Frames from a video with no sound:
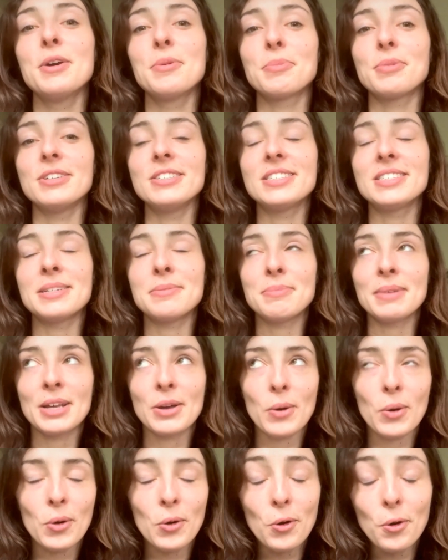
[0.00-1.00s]
Brin sent me
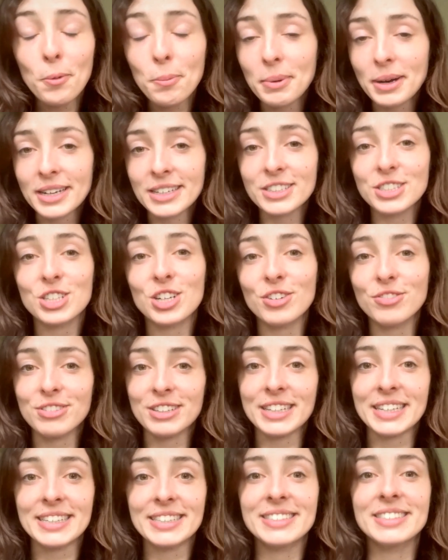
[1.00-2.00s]
a whole bunch of
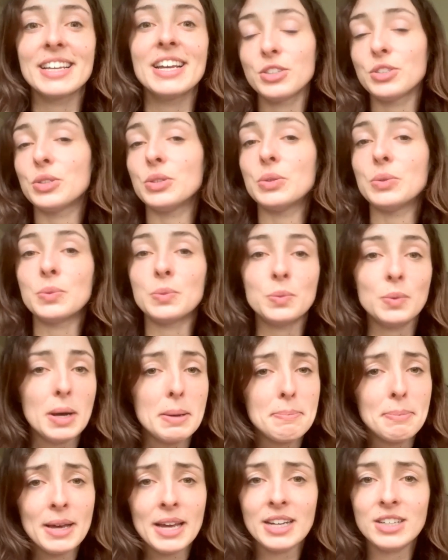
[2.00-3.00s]
links to
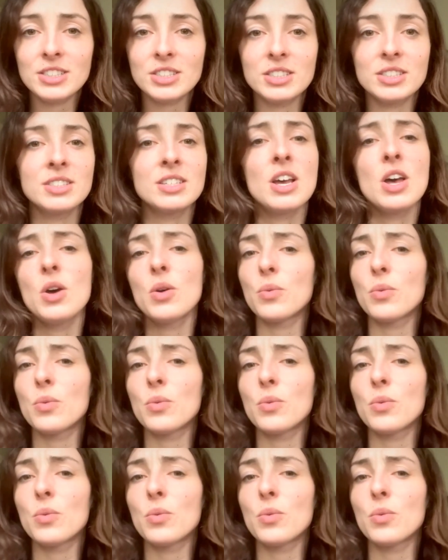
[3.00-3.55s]
web pages